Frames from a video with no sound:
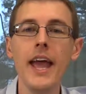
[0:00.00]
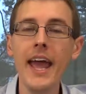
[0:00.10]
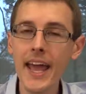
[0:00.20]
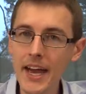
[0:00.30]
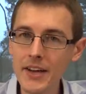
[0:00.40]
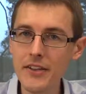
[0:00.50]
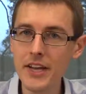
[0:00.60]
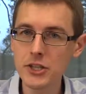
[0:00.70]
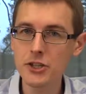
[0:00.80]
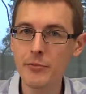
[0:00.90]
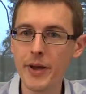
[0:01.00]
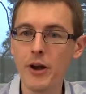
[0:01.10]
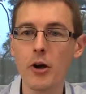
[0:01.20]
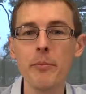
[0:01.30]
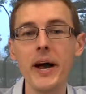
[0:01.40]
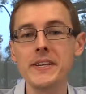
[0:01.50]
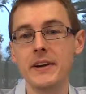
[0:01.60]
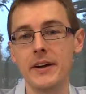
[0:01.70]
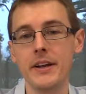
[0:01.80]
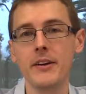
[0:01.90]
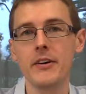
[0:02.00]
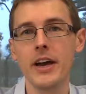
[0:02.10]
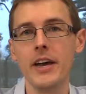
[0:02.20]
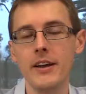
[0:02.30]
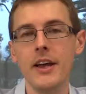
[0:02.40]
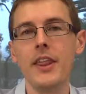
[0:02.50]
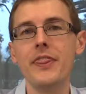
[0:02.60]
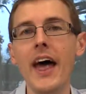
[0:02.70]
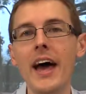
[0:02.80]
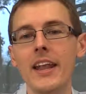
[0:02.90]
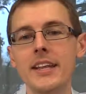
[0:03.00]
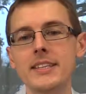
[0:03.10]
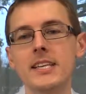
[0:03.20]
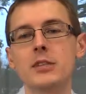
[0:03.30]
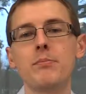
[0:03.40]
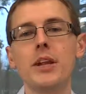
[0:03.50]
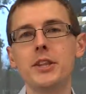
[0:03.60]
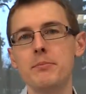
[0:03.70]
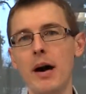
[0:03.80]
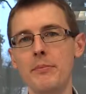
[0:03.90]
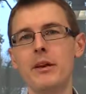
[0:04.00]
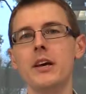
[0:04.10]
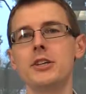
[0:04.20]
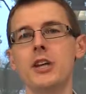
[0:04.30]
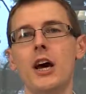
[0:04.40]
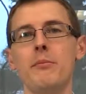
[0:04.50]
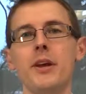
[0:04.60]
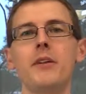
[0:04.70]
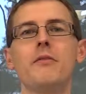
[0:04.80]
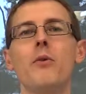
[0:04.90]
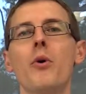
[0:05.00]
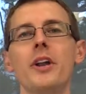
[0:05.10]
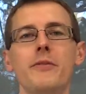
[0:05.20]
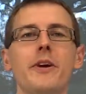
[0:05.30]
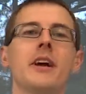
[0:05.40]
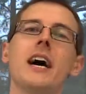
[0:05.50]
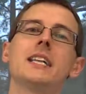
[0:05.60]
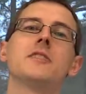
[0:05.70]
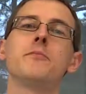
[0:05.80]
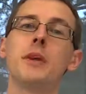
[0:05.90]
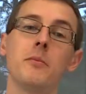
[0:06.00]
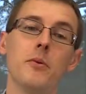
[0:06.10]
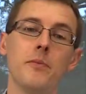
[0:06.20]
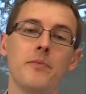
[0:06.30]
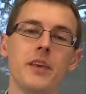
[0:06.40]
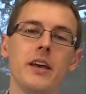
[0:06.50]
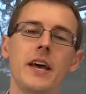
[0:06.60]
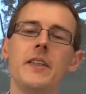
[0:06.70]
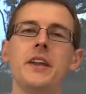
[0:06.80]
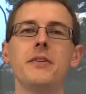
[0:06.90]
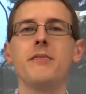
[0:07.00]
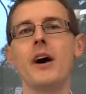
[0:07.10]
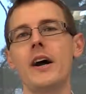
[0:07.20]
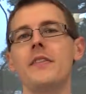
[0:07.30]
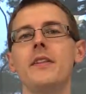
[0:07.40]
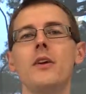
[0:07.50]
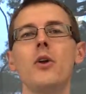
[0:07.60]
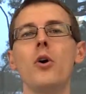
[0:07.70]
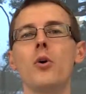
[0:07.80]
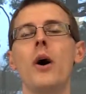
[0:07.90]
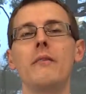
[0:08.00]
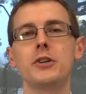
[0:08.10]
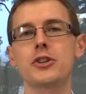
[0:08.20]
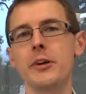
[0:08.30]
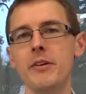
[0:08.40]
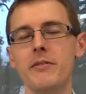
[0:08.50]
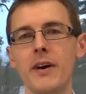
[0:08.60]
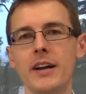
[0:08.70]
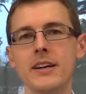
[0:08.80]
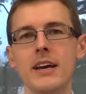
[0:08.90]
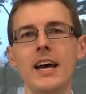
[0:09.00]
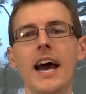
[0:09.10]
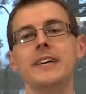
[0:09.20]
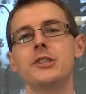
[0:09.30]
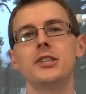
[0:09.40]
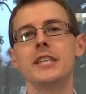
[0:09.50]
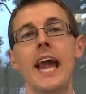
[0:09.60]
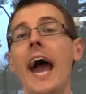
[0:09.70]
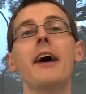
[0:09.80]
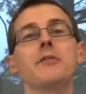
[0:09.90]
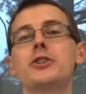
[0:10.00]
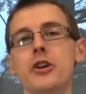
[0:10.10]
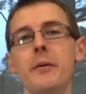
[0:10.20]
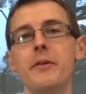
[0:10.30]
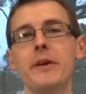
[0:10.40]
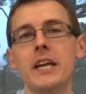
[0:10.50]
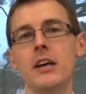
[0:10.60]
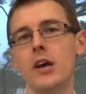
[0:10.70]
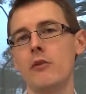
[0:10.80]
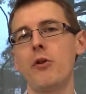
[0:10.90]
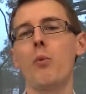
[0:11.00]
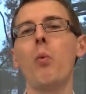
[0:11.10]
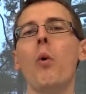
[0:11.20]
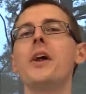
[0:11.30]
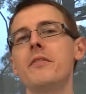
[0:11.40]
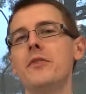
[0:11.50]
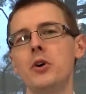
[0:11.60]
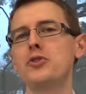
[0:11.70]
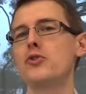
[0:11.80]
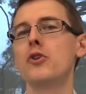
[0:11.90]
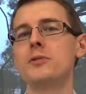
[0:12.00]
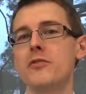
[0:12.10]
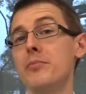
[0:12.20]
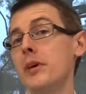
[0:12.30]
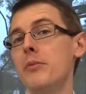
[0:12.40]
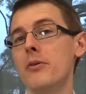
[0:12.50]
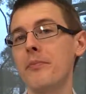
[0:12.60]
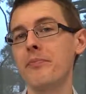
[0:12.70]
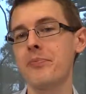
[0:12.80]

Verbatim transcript: and the instrument are binary, okay? That lets us split the population up into four different kinds of people, and then define the local average treatment effect as just the average treatment effect for one of those groups of people.